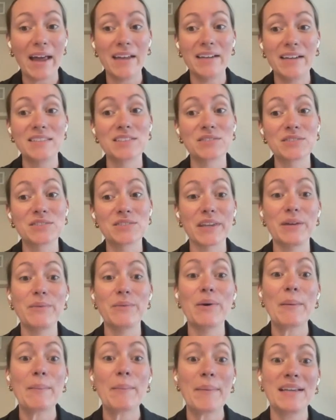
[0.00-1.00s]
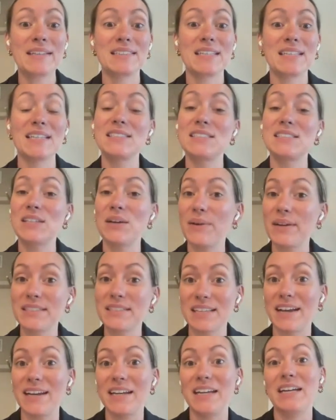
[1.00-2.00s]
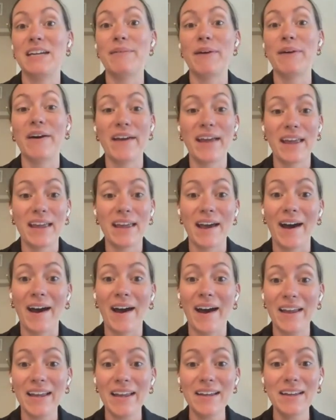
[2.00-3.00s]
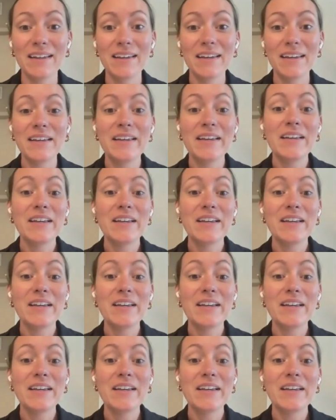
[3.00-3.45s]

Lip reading: and really what makes us so excited about AI.